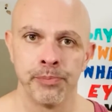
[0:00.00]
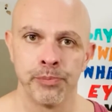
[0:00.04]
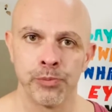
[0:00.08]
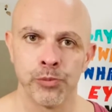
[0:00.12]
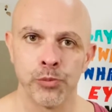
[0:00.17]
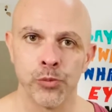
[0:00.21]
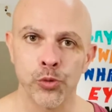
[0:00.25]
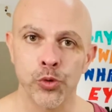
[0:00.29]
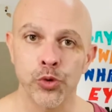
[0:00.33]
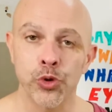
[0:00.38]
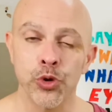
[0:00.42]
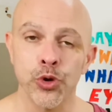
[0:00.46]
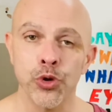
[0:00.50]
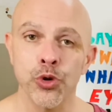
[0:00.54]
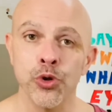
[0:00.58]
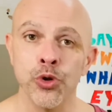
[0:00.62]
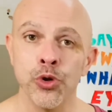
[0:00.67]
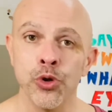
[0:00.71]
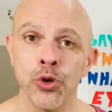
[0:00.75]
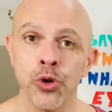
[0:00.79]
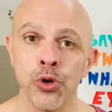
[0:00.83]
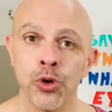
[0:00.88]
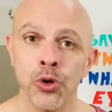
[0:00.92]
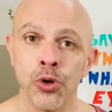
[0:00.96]
to
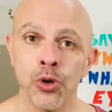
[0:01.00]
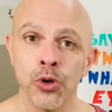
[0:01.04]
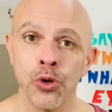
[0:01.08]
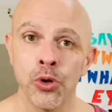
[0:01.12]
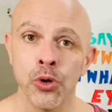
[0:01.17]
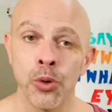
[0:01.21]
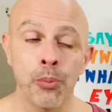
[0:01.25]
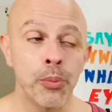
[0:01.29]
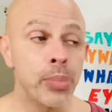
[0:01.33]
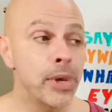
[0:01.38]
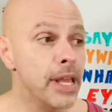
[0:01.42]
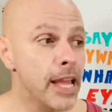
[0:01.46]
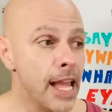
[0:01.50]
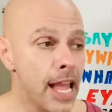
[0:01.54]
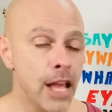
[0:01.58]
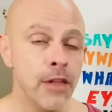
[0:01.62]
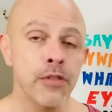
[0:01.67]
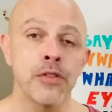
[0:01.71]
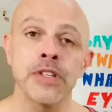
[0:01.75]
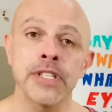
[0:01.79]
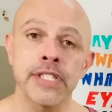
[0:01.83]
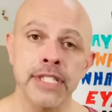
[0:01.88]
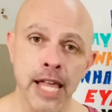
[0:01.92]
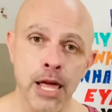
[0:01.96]
behave the
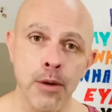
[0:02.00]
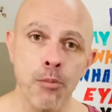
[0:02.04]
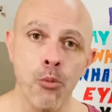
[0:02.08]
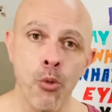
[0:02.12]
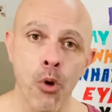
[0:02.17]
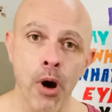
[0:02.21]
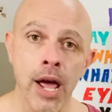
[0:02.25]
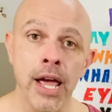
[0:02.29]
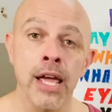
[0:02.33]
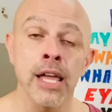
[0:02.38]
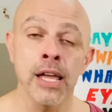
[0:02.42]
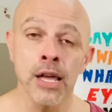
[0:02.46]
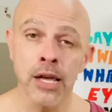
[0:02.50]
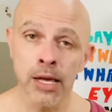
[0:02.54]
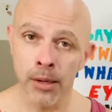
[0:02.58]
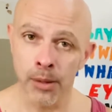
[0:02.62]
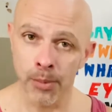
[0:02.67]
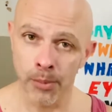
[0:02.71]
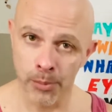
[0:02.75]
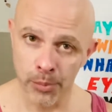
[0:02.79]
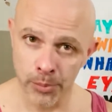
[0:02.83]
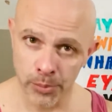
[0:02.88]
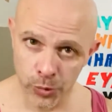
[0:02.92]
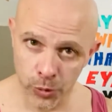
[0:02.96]
same way
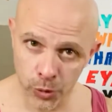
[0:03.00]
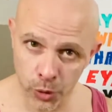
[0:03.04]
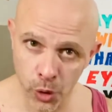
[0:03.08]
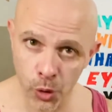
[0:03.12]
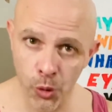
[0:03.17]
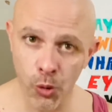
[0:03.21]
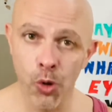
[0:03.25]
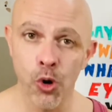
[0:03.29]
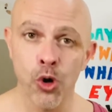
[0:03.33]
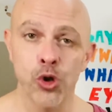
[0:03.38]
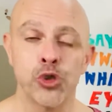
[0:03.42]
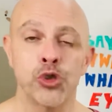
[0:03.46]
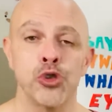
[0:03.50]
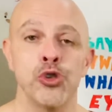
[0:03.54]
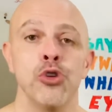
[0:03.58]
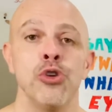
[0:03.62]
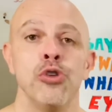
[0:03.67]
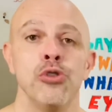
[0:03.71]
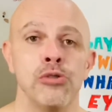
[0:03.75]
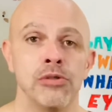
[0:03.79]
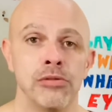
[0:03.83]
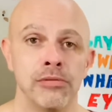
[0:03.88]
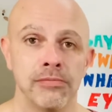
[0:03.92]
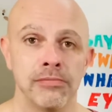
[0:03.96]
towards
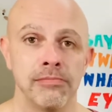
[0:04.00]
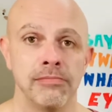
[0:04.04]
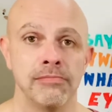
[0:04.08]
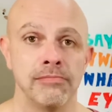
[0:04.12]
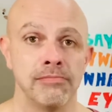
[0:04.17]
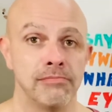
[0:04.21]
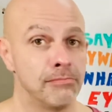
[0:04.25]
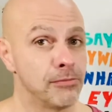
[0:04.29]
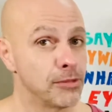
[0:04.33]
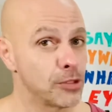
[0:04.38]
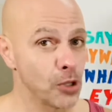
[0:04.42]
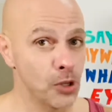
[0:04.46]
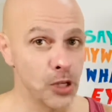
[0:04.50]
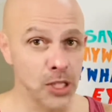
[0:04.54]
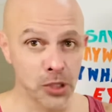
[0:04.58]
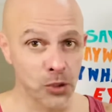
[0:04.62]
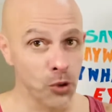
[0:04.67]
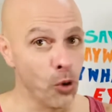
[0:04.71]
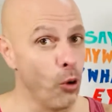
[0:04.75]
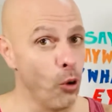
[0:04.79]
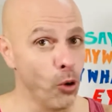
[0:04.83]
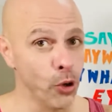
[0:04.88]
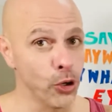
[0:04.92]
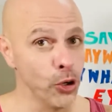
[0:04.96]
you. So it's
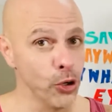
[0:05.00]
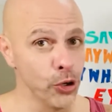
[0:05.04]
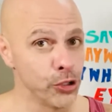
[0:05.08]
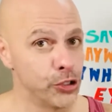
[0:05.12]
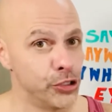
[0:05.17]
all good,